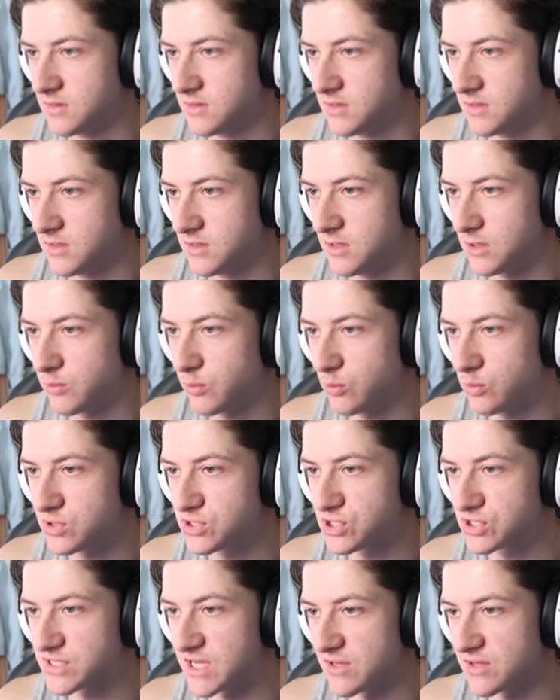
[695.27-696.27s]
Look, we're always just
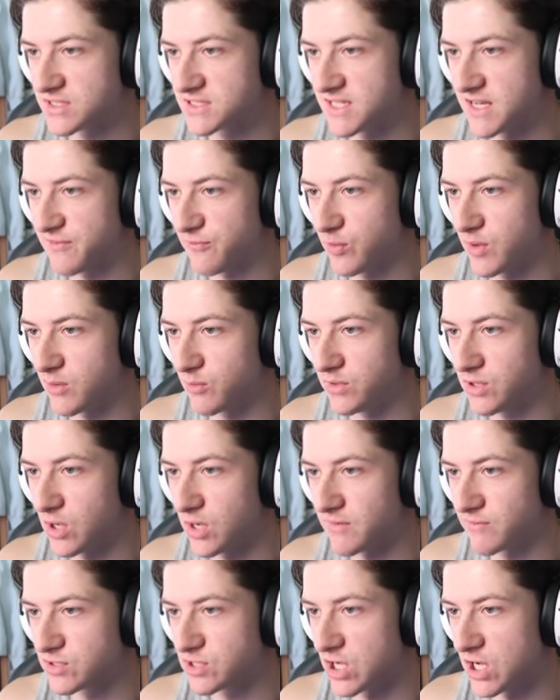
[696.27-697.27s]
down this left wing. We don't have a
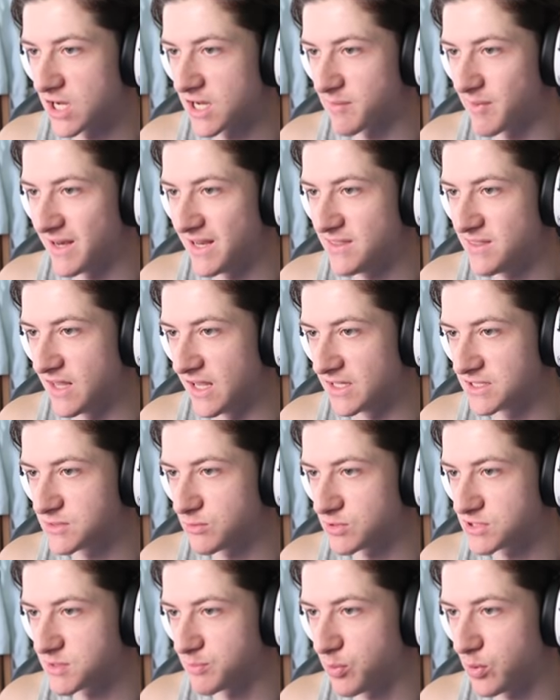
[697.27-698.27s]
target man in there, so what's
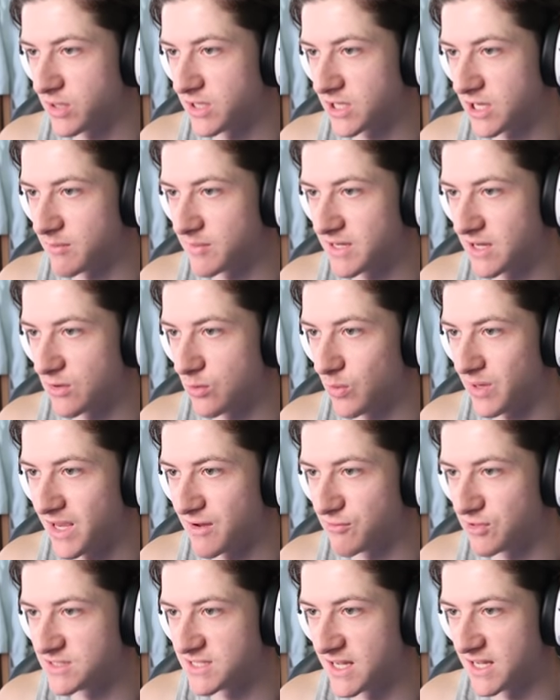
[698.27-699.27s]
the point of coming down the wing every
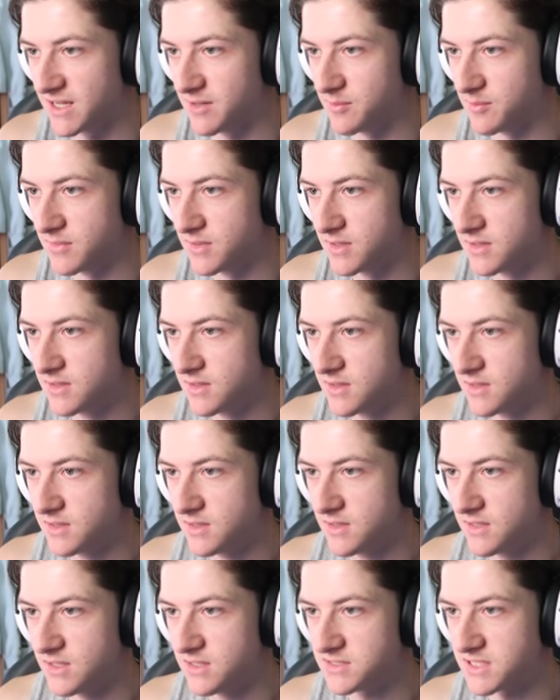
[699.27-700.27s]
time?
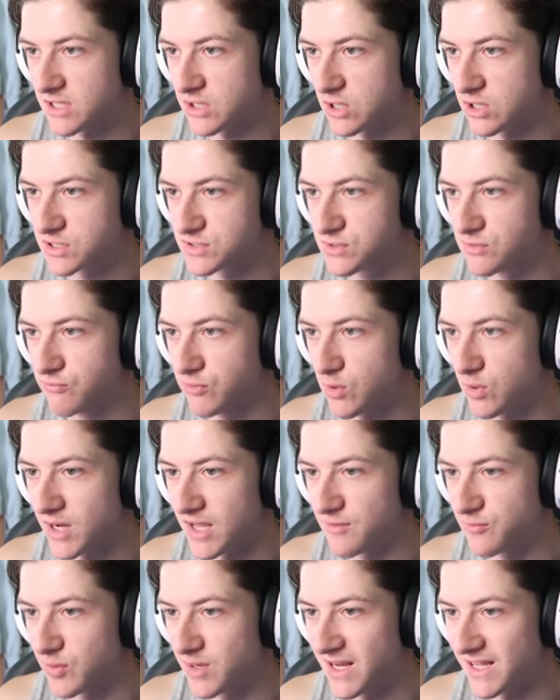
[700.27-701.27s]
It's like Arsenal in real life
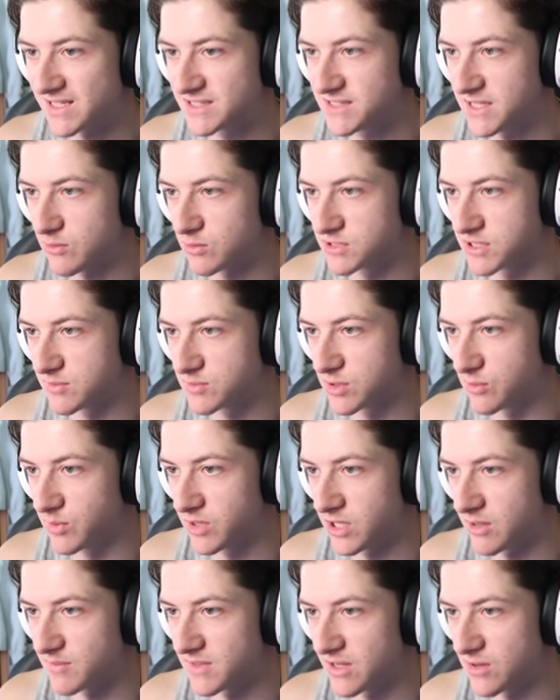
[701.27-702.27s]
when Lacazette was up top. We come
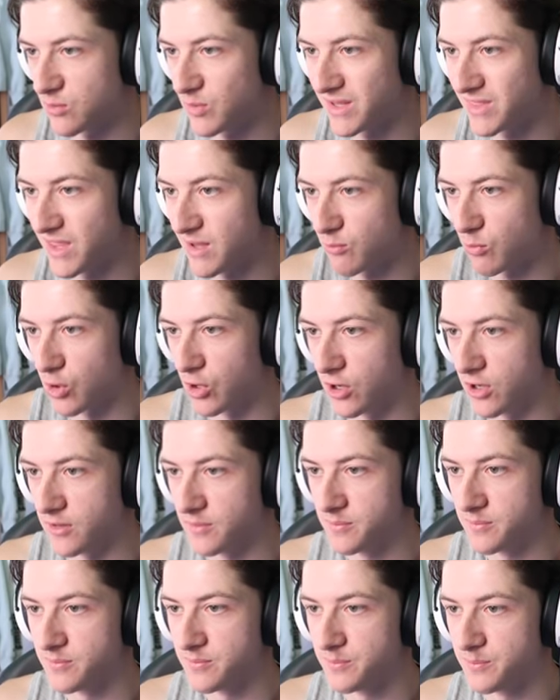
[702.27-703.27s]
down the wing, then what?
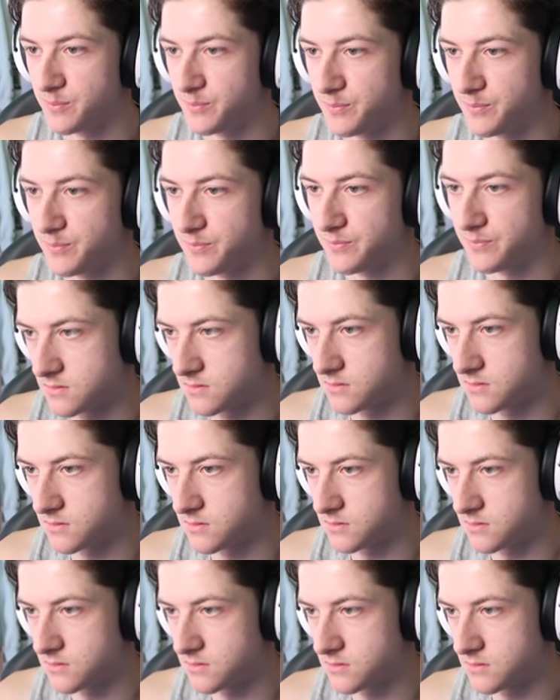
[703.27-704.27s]

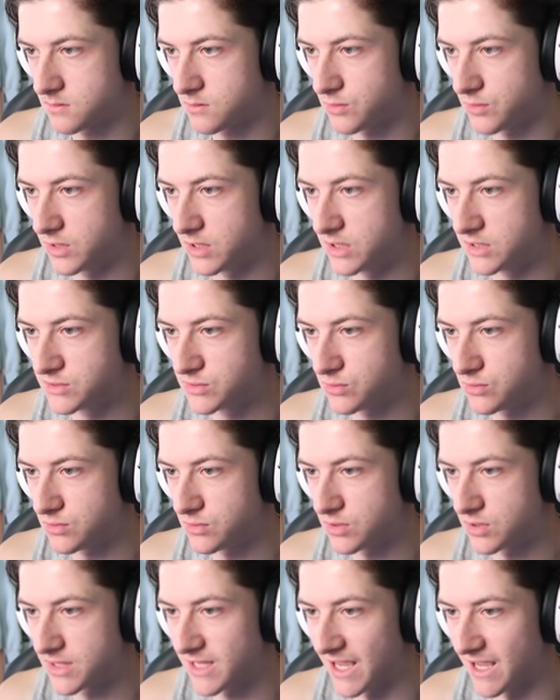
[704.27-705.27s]
Go on, Ozil. You're the
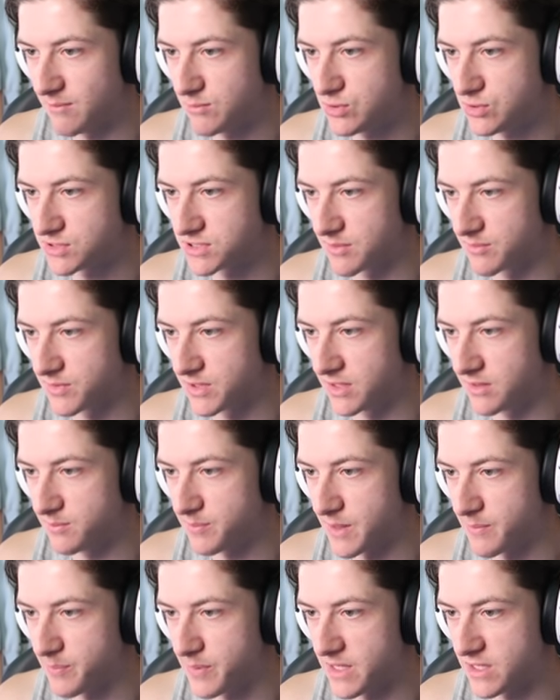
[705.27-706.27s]
cam. Do something.
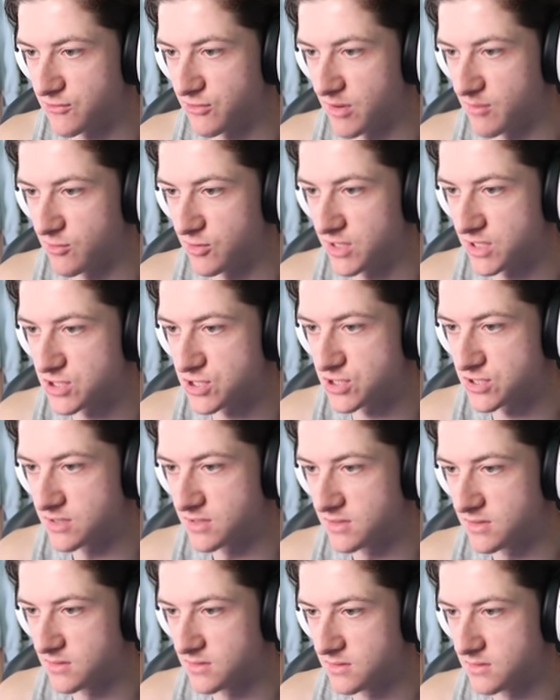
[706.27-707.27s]
Pepe, Kramaric.
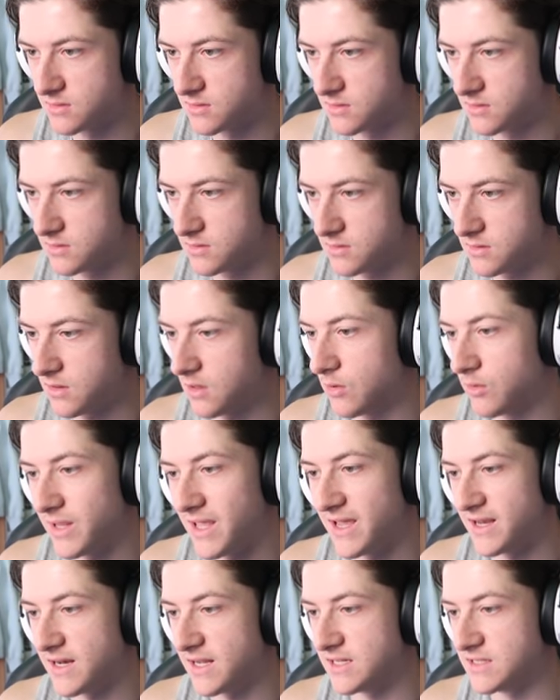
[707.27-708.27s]
Oh, yeah,
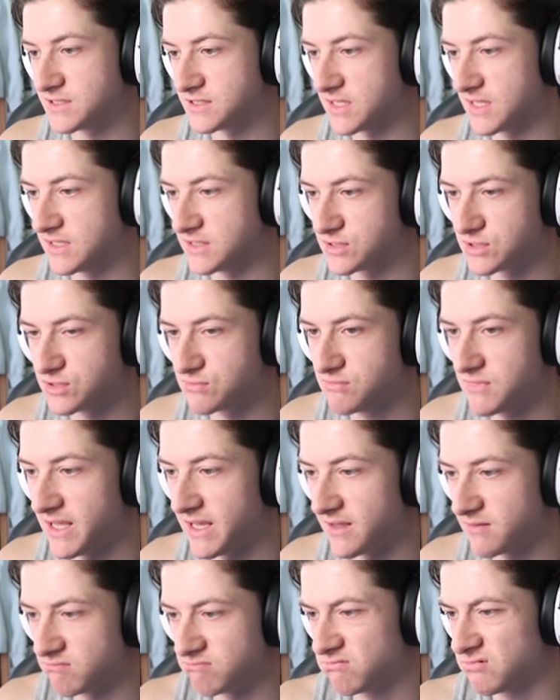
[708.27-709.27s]
nice, nice. Just Yeah,
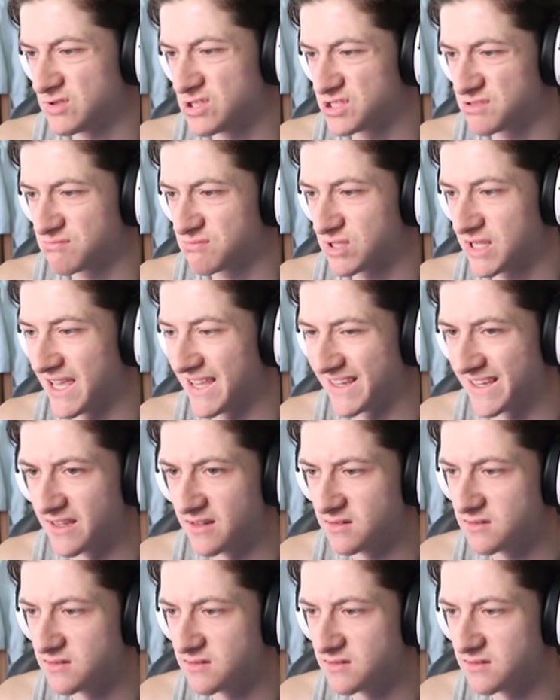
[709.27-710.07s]
we'll just kick it.